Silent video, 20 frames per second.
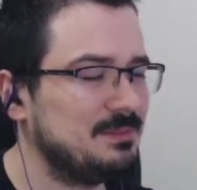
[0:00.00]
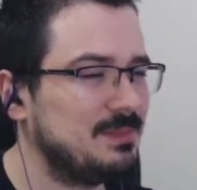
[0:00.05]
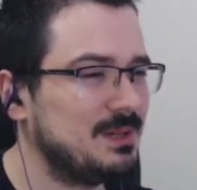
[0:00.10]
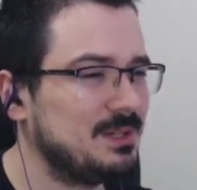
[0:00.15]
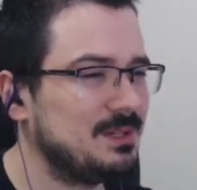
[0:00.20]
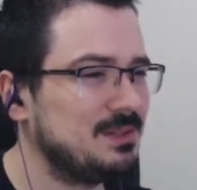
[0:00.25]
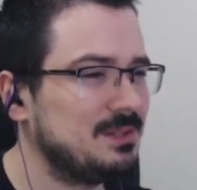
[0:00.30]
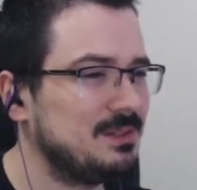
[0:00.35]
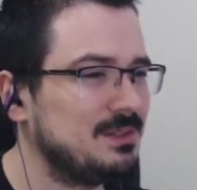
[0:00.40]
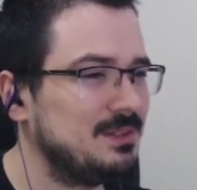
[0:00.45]

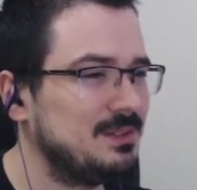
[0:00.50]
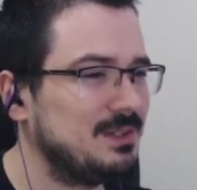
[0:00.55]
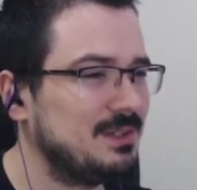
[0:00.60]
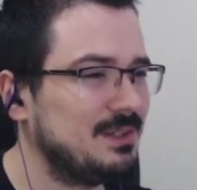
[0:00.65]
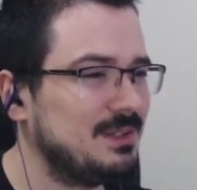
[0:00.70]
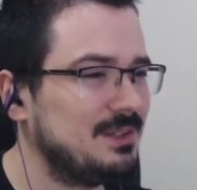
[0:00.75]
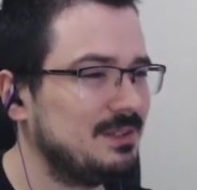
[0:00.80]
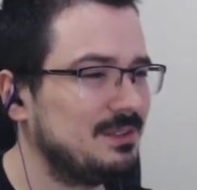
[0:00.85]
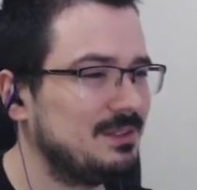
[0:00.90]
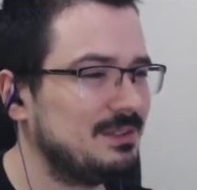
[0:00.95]
back in the
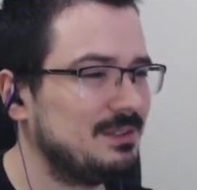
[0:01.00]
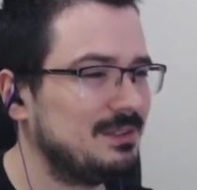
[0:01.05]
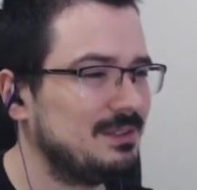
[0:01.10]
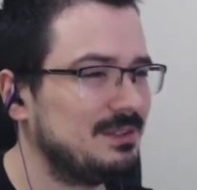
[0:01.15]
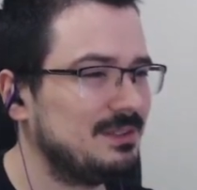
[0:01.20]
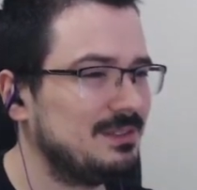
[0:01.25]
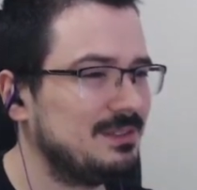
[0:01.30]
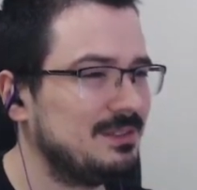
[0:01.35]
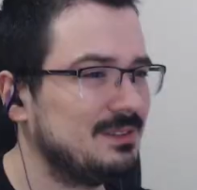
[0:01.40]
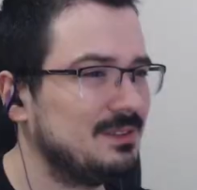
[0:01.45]
day,
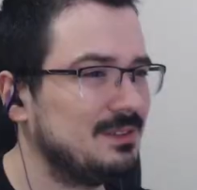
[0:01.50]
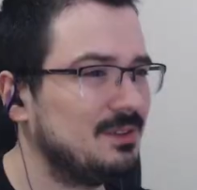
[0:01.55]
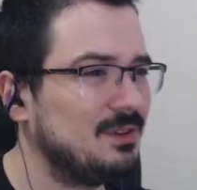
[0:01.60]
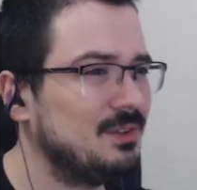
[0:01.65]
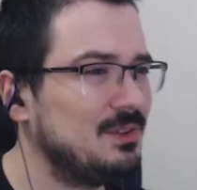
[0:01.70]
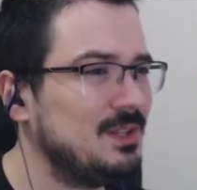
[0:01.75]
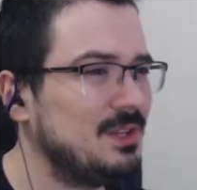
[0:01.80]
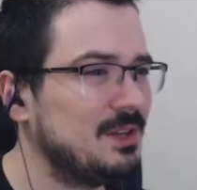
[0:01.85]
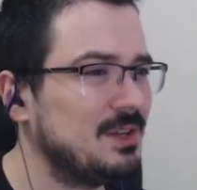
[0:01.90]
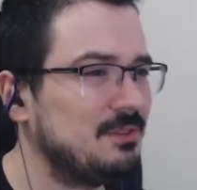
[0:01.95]

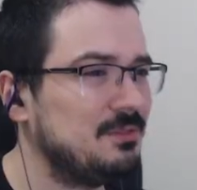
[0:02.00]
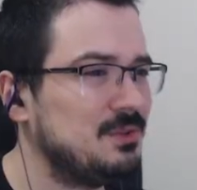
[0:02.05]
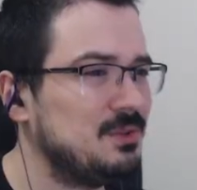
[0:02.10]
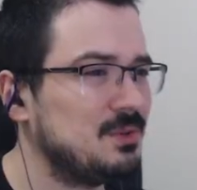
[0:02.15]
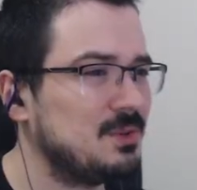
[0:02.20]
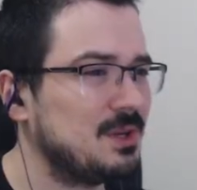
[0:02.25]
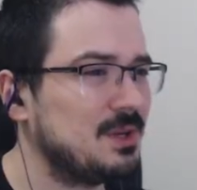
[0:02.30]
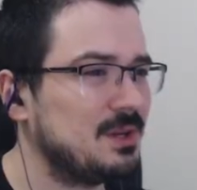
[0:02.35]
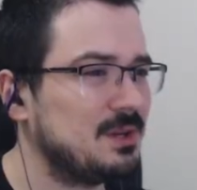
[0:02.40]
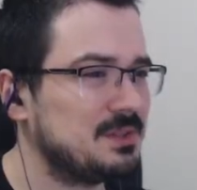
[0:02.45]
only a few
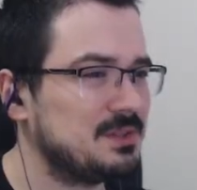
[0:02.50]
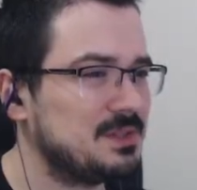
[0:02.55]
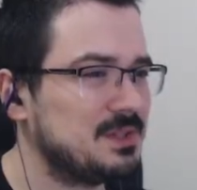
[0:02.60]
cards